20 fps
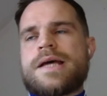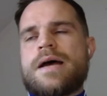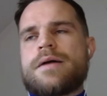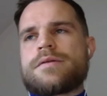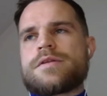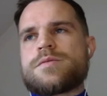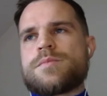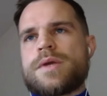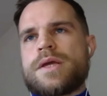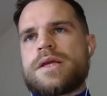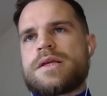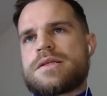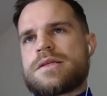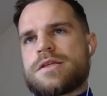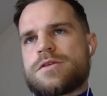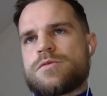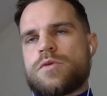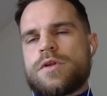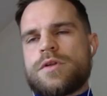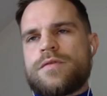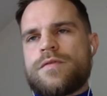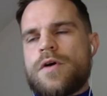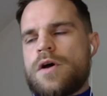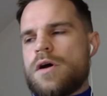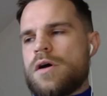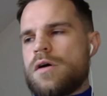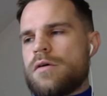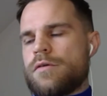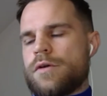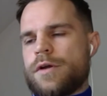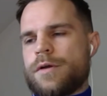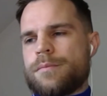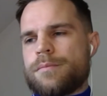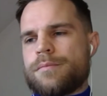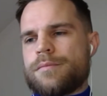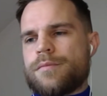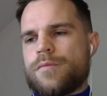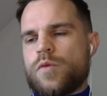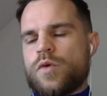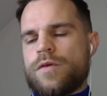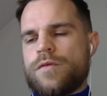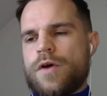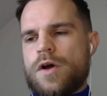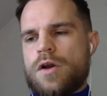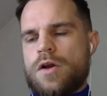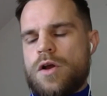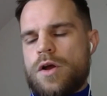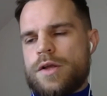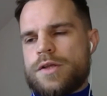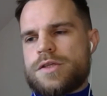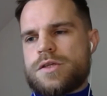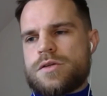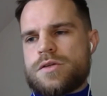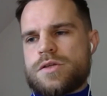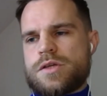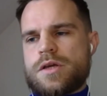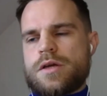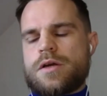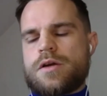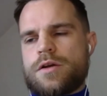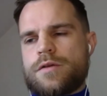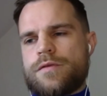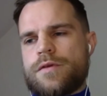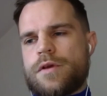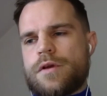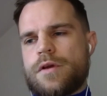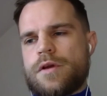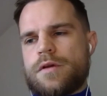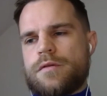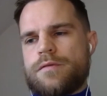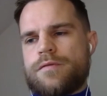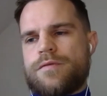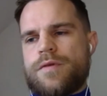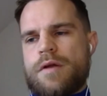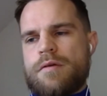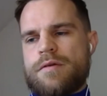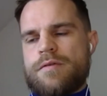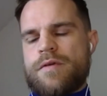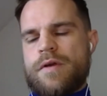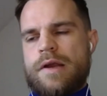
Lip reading: out to me is one of our clients who's a kind of a very,